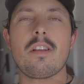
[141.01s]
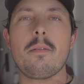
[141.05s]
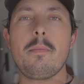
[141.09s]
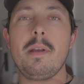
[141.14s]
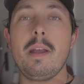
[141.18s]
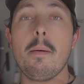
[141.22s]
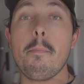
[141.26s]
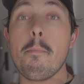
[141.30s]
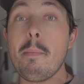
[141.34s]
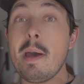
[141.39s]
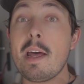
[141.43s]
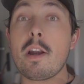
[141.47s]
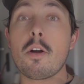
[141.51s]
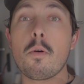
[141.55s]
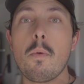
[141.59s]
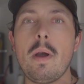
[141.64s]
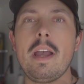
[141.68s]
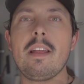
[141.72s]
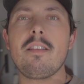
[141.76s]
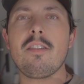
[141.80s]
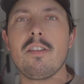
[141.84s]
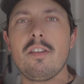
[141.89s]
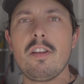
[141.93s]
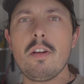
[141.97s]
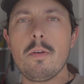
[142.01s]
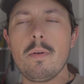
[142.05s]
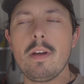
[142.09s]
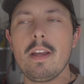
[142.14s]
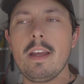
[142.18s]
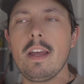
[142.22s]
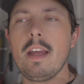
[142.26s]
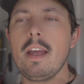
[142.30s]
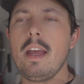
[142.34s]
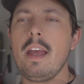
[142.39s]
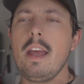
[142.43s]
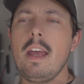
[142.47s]
to be a better way to do
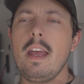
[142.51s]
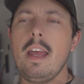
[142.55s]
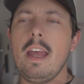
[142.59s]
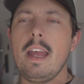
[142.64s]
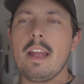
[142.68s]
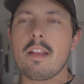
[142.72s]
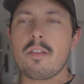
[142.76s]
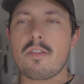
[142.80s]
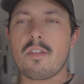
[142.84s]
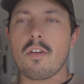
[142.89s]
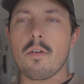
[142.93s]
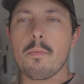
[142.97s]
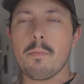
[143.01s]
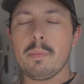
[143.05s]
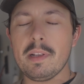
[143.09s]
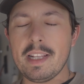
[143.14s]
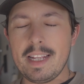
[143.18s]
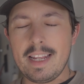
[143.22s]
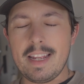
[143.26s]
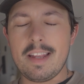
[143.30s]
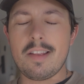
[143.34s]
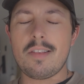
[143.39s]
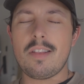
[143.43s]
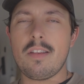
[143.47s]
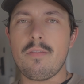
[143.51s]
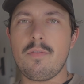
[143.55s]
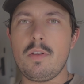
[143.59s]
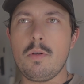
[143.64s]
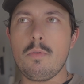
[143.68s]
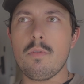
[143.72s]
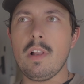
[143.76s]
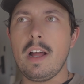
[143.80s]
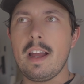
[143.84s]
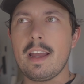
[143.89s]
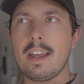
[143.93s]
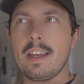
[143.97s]
it. And so please, if you
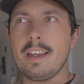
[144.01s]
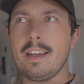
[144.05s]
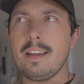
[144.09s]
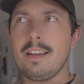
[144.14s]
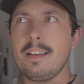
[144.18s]
like,